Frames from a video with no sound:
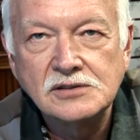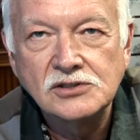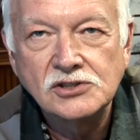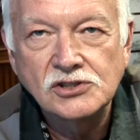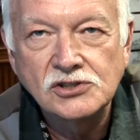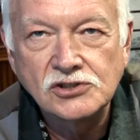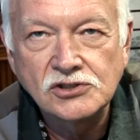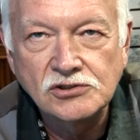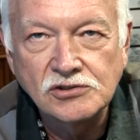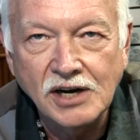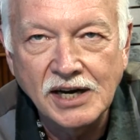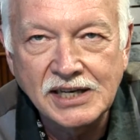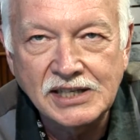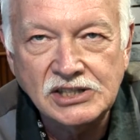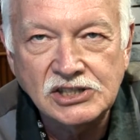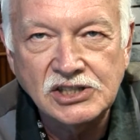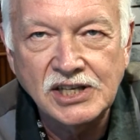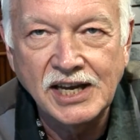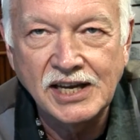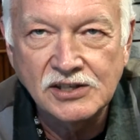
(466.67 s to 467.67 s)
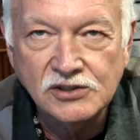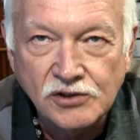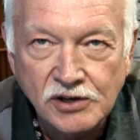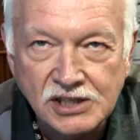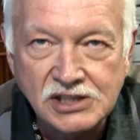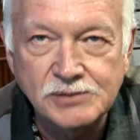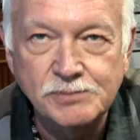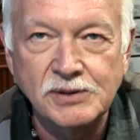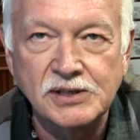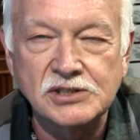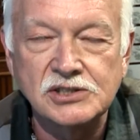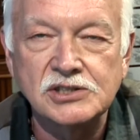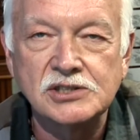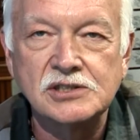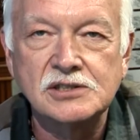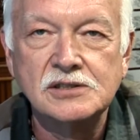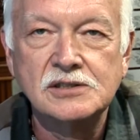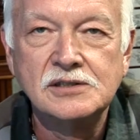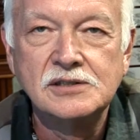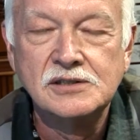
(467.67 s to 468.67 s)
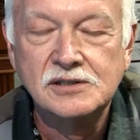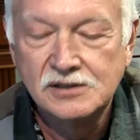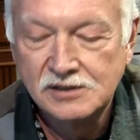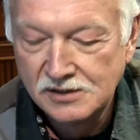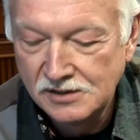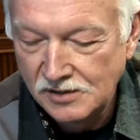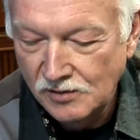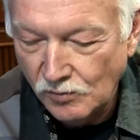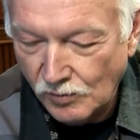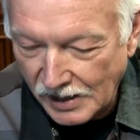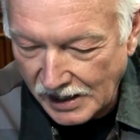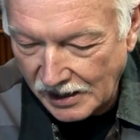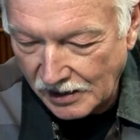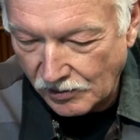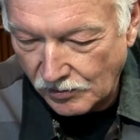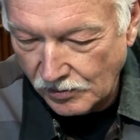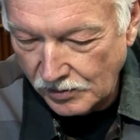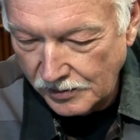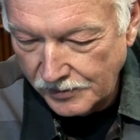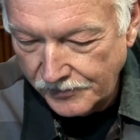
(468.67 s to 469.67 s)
Christ and Christmas. Wow.